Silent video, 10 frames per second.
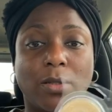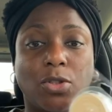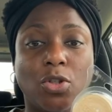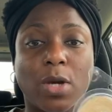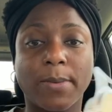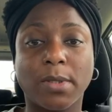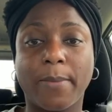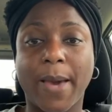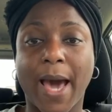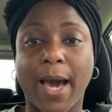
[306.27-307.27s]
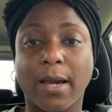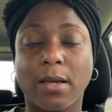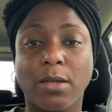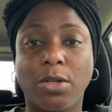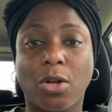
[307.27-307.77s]
2 comes to a pack.
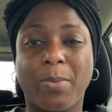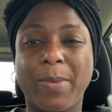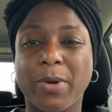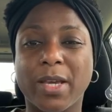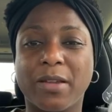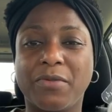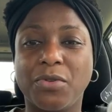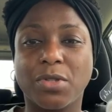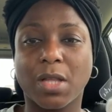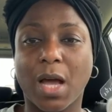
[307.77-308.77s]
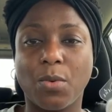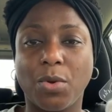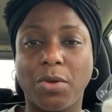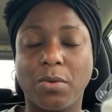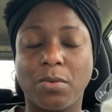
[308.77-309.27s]
You know, people get confused a lot
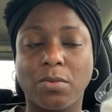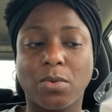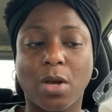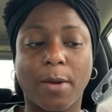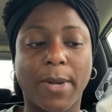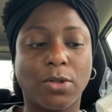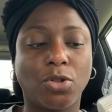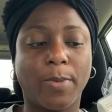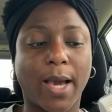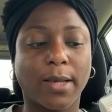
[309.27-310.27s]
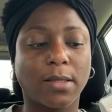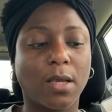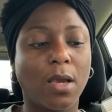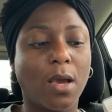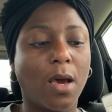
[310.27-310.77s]
when you talk about 2 packs,
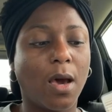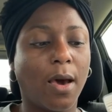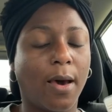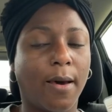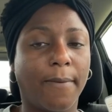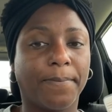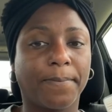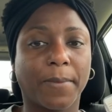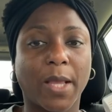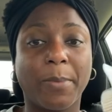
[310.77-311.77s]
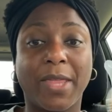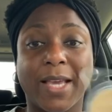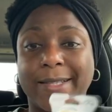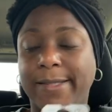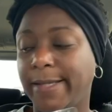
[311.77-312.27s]
but they
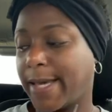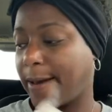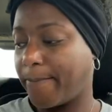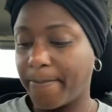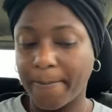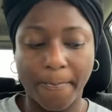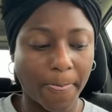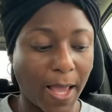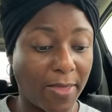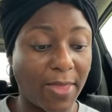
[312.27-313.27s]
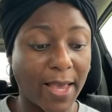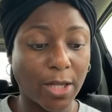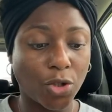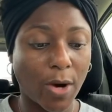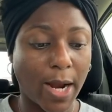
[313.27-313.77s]
can see that. And then they
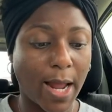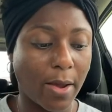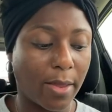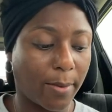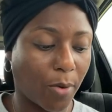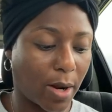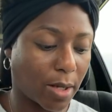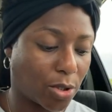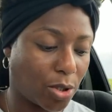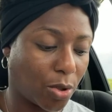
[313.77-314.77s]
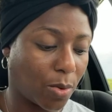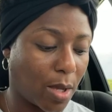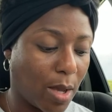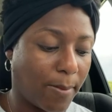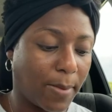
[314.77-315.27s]
can try it out in the products too,
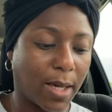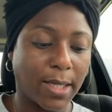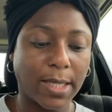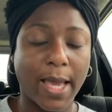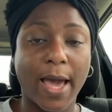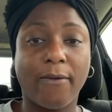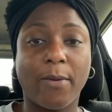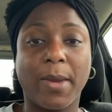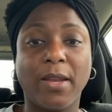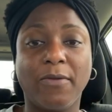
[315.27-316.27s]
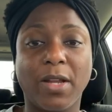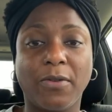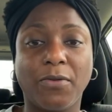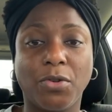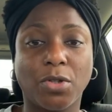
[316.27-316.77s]
because I have a mini fan
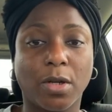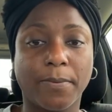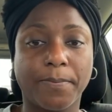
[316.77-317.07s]
diffuser.